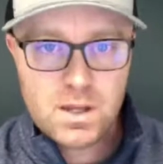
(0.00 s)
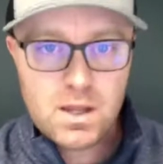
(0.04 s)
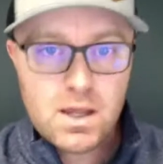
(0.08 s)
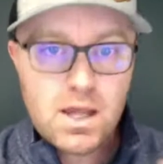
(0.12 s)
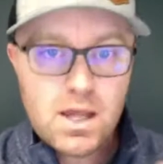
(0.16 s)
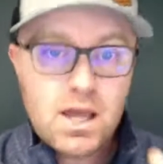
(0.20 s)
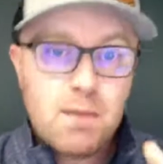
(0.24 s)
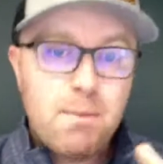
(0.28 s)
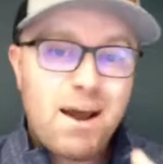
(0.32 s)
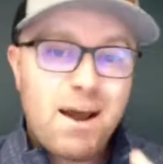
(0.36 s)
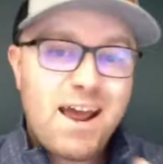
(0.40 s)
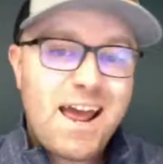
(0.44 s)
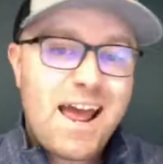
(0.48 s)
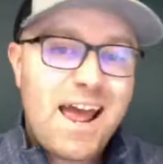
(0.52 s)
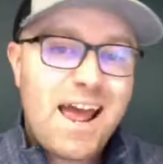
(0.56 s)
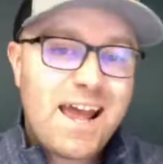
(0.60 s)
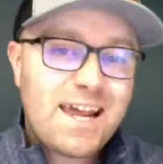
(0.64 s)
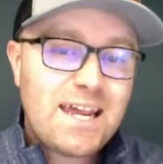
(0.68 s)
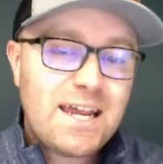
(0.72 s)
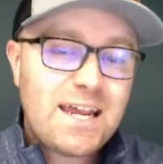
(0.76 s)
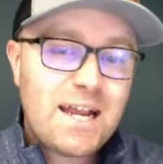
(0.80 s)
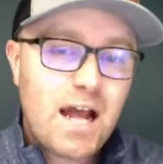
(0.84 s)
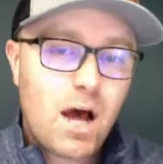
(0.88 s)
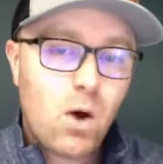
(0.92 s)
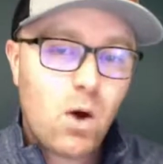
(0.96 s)
Am I
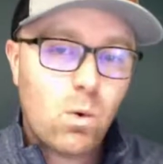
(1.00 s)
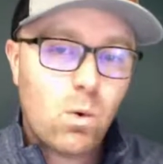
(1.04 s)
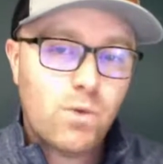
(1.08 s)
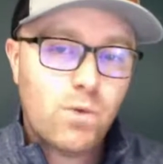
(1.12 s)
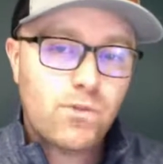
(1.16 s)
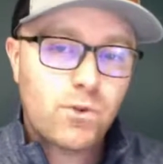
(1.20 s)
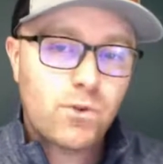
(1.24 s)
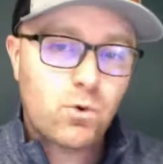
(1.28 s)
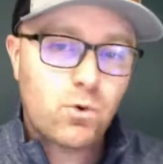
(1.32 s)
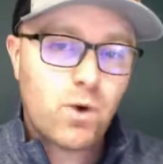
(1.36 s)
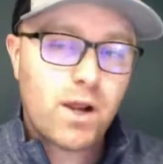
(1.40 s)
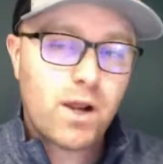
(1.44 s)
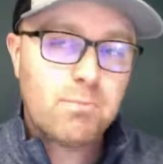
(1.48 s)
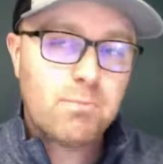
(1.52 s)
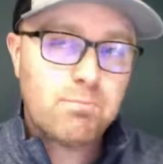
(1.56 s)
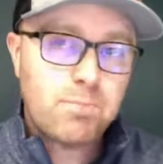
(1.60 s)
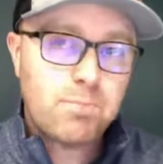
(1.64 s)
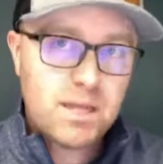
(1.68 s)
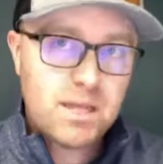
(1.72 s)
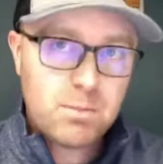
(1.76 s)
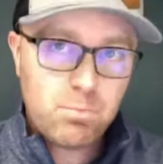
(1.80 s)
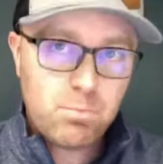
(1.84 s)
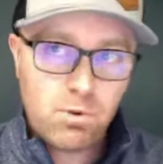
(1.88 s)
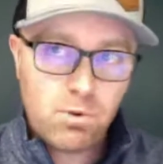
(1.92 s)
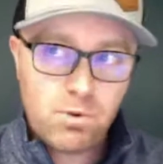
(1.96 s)
hanging out with the right
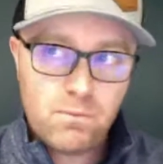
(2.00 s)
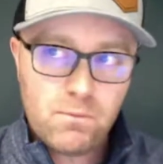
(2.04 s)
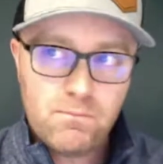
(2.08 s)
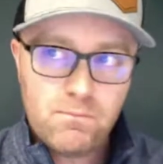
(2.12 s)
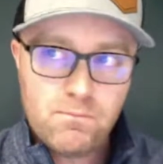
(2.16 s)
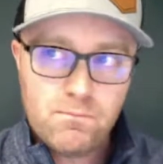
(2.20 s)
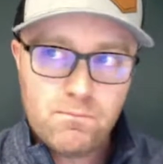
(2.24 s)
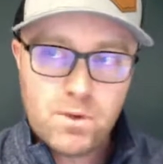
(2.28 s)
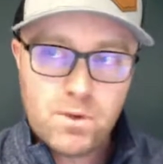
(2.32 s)
people?